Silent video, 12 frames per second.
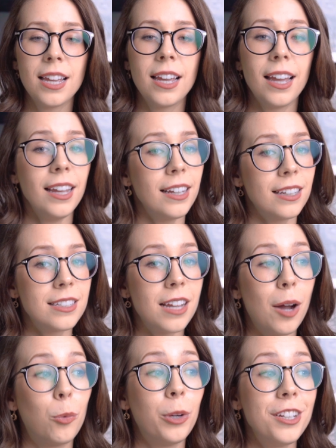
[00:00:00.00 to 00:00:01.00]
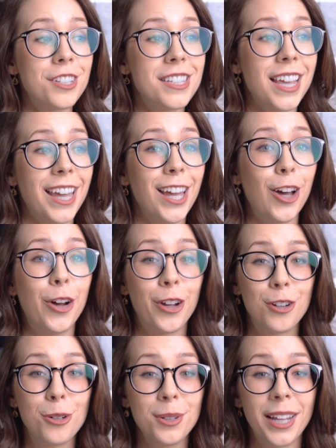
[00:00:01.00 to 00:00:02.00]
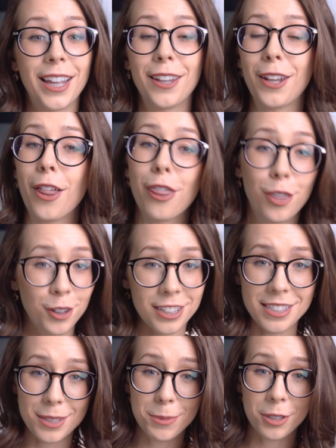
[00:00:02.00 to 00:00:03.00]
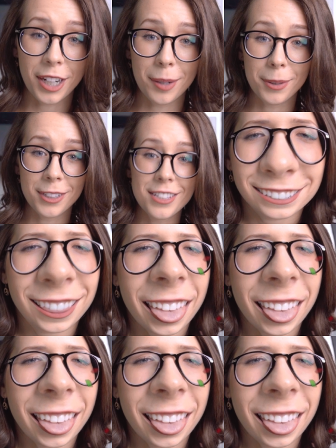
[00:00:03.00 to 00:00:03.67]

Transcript: And we just hit 130 subscribers.